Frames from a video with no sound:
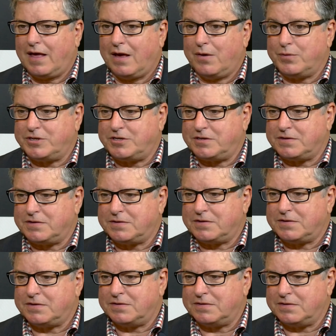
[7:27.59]
which
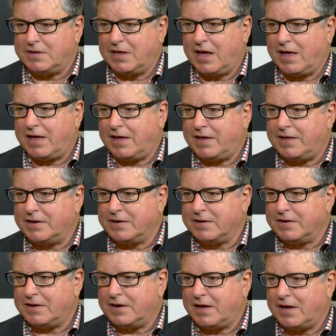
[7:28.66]
is
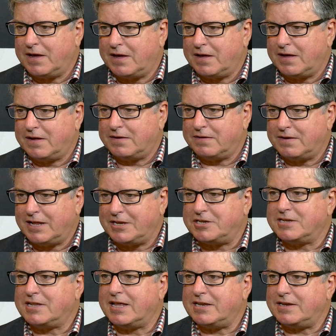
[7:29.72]
in
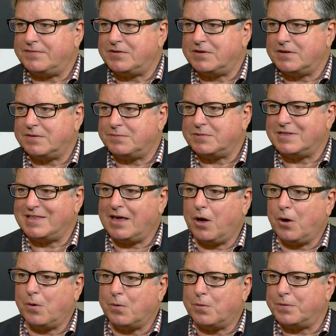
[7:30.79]
legislative terms the
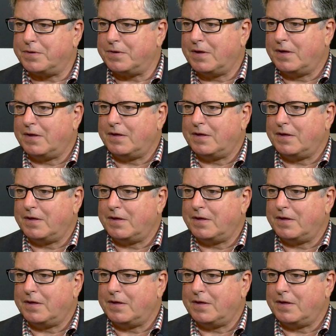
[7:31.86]
old